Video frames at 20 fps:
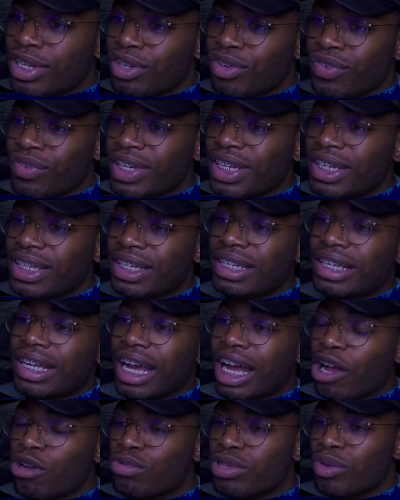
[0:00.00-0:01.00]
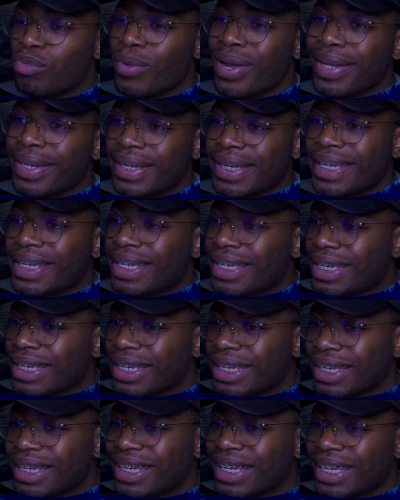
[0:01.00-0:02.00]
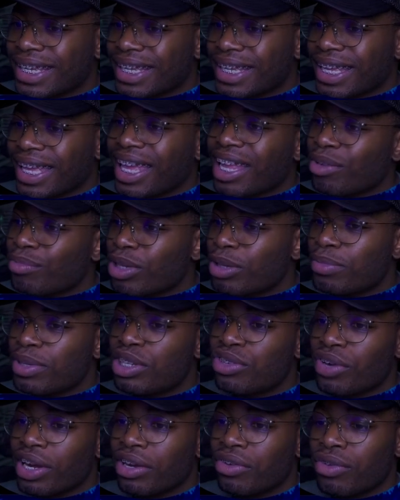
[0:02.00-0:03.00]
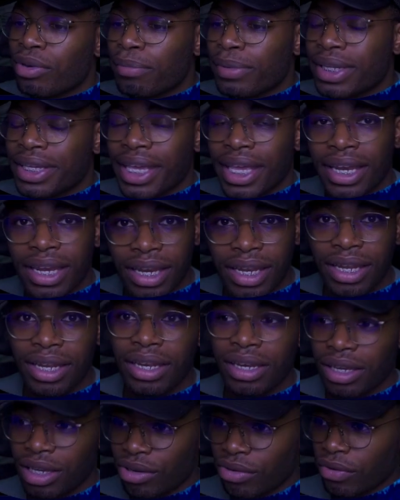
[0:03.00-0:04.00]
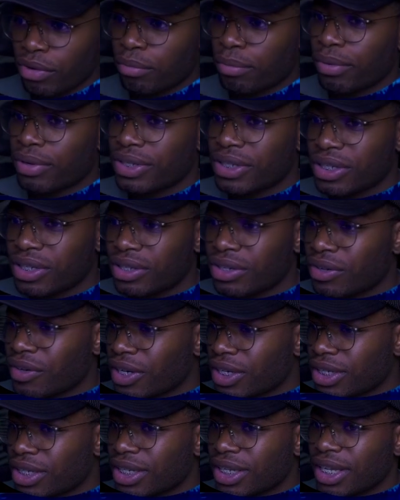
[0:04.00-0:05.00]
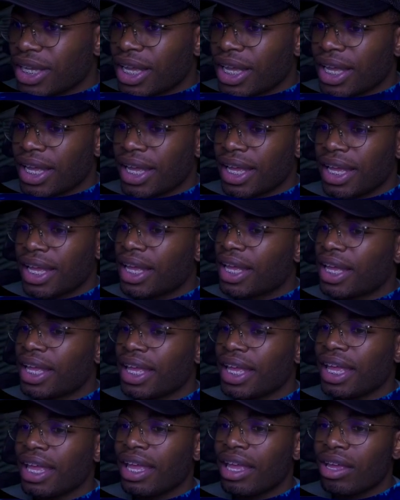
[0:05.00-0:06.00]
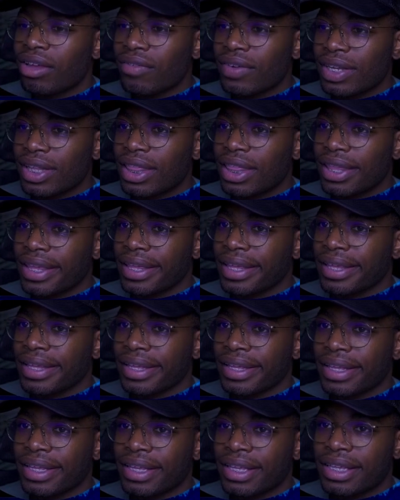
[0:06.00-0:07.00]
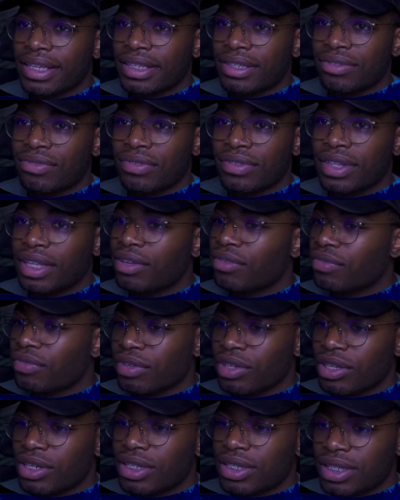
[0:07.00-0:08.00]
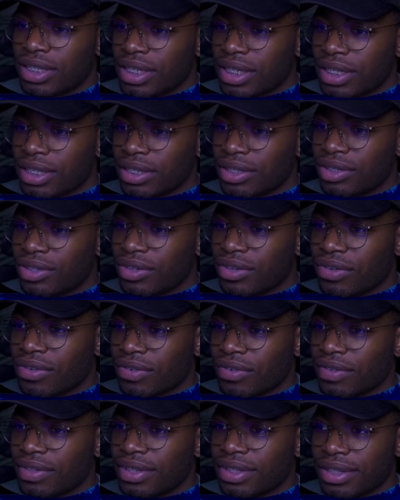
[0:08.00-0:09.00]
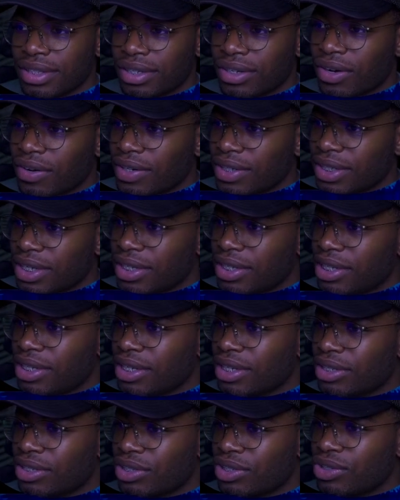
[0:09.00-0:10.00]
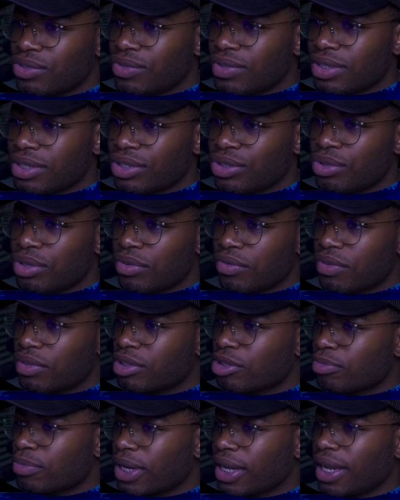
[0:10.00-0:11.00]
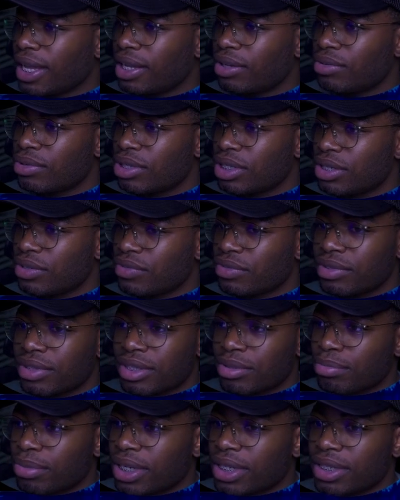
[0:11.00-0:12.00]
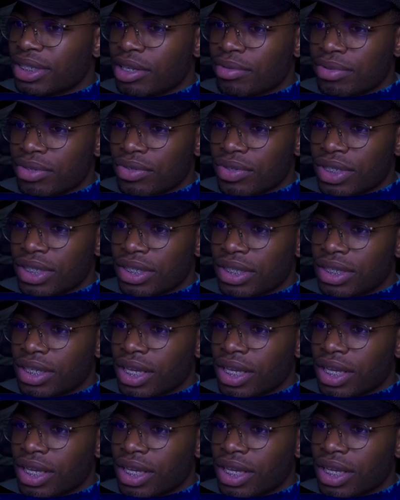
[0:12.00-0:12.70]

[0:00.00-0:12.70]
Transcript: read how someone did it and maybe try replicate it in a different project, right? Everything is there for you to see. So there aren't any excuses. You can filter by language, filter by substring,